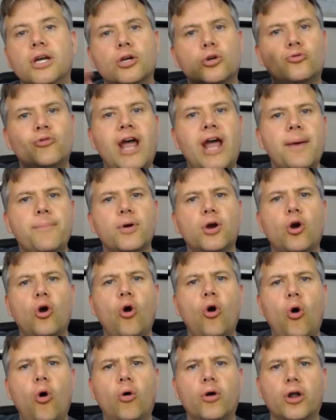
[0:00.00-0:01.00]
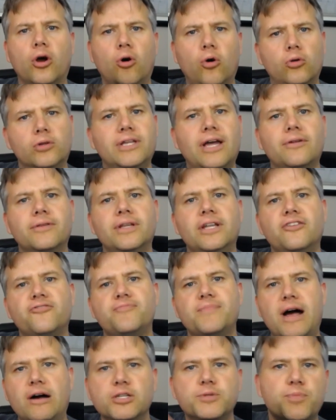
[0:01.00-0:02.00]
grab a corner, hold down the left
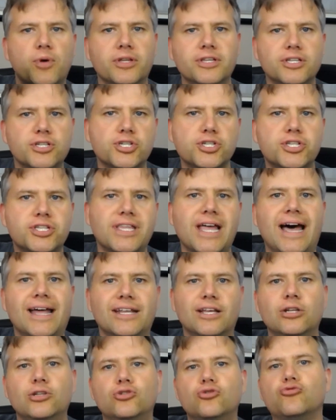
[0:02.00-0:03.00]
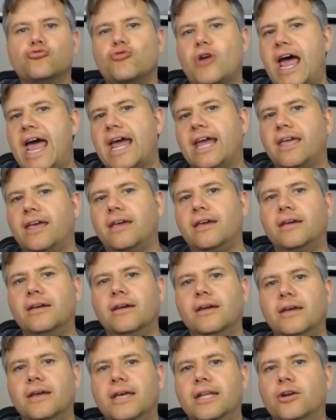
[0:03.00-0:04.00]
mouse button, and just start dragging
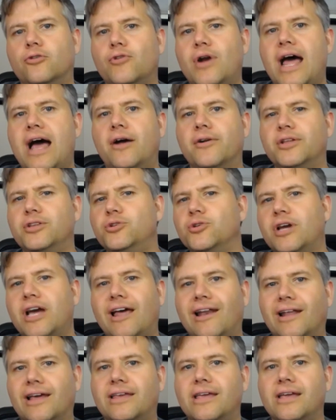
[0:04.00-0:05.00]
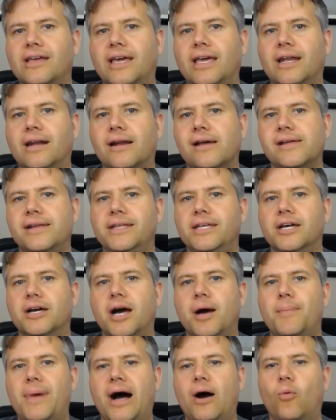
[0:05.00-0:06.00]
it around, and you kind of like can get an idea
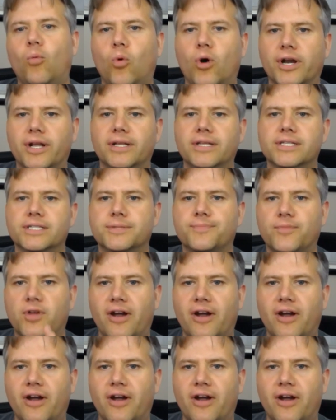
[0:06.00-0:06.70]
about what it is.